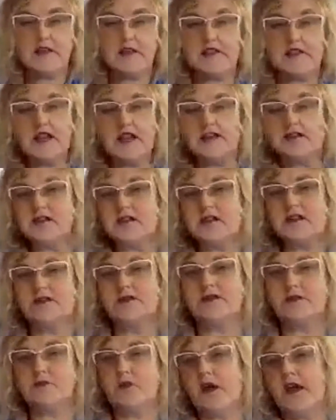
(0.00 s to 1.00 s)
So there's lots of
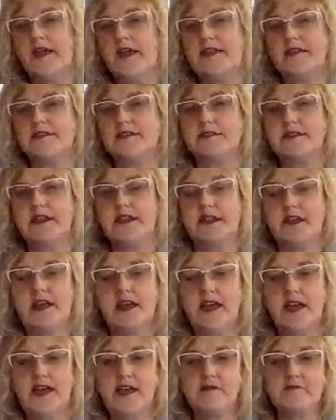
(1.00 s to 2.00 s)
different ways
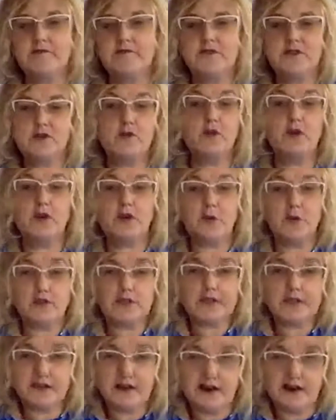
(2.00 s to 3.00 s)
to work with
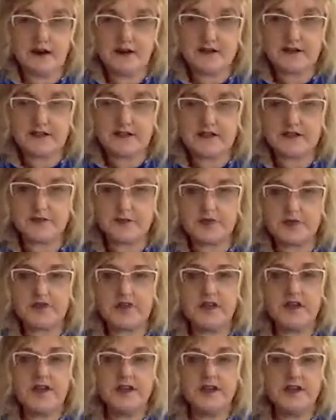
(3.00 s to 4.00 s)
an artist, but the
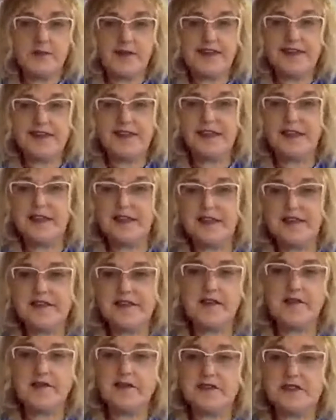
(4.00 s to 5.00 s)
main thing is
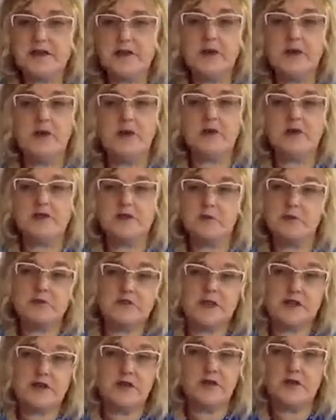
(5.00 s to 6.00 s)
obviously work with somebody who you
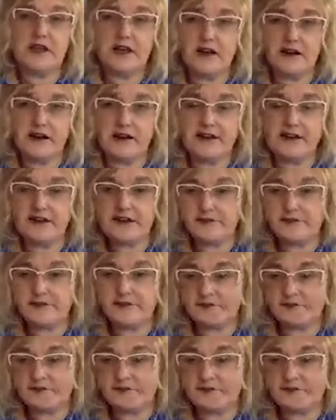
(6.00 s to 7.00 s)
like
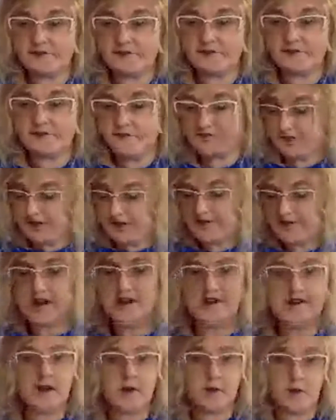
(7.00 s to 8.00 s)
their work,
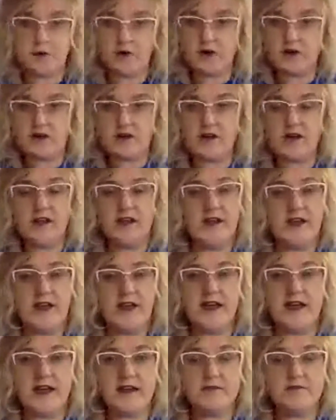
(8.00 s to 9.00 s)
and check
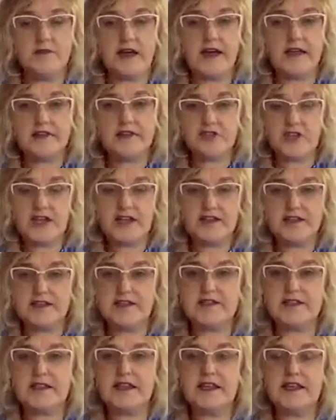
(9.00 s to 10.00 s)
to see if it's
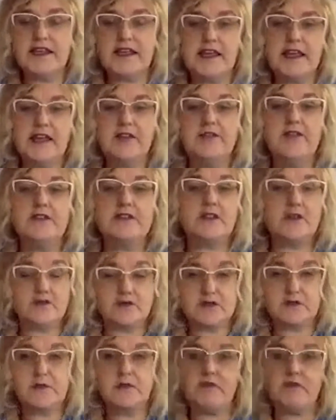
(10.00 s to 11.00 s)
going to be ready on
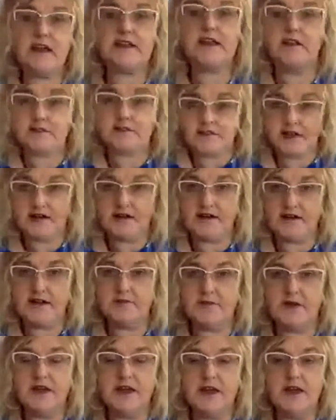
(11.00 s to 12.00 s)
time
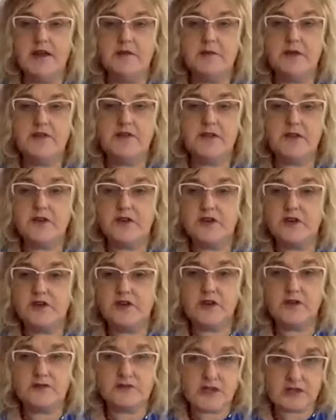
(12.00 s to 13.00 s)
before you're going to
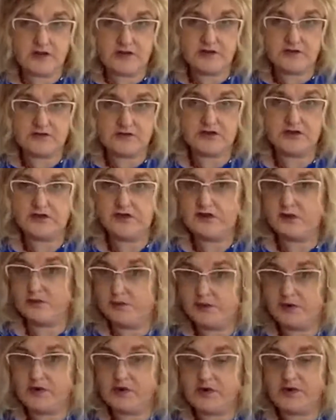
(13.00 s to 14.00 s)
launch your book,
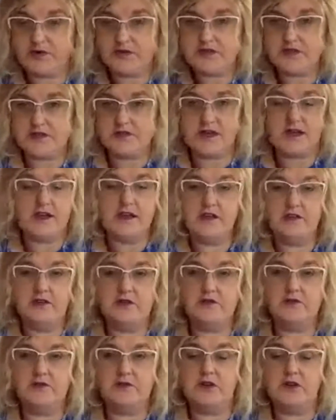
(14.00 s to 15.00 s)
so that you
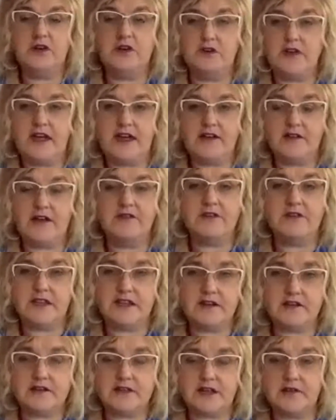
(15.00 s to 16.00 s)
have everything on
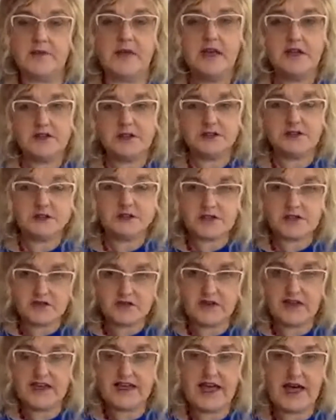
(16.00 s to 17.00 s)
time. So just to
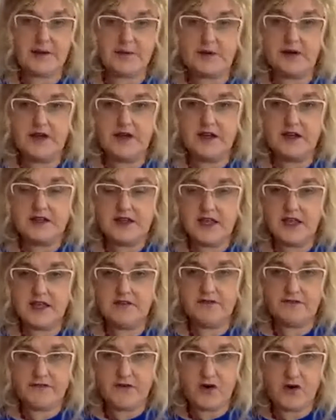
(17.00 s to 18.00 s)
recap, the
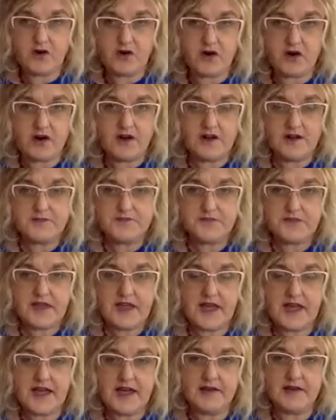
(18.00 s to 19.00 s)
4
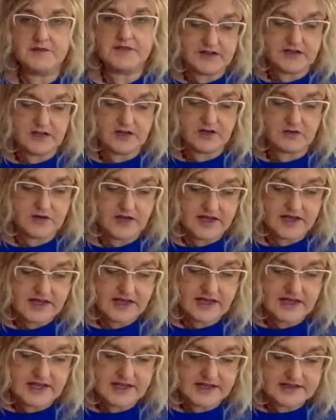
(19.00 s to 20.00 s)
tips that I'm
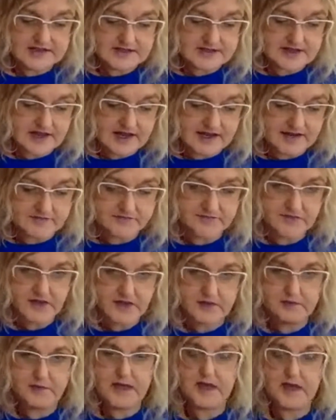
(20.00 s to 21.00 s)
giving you
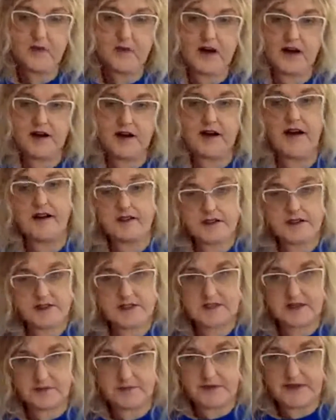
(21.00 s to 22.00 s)
is, be
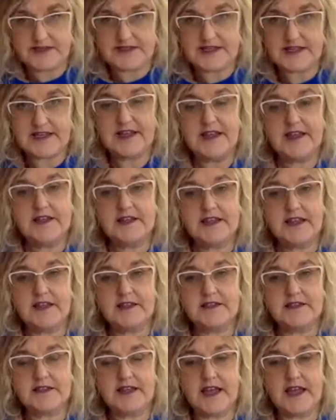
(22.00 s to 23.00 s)
aware artists are
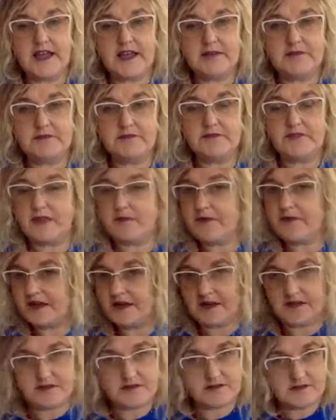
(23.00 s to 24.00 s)
busy, that
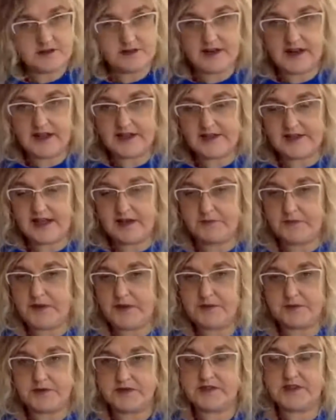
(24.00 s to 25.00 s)
they may not
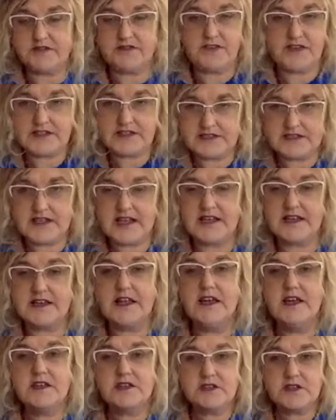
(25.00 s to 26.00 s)
be able to
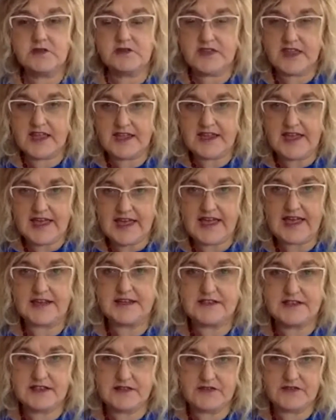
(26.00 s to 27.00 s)
fit it in. So
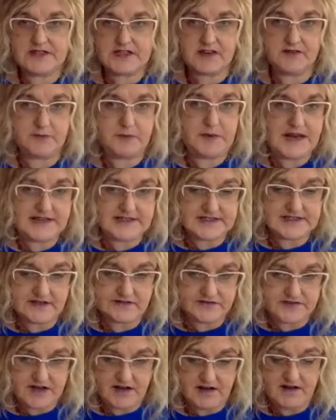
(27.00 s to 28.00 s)
think ahead, give
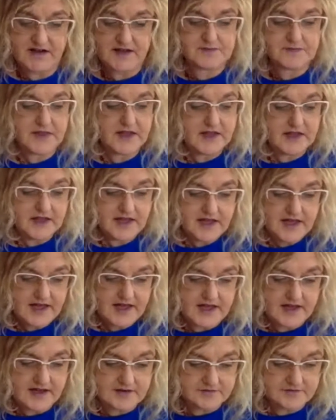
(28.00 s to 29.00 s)
yourself plenty of time.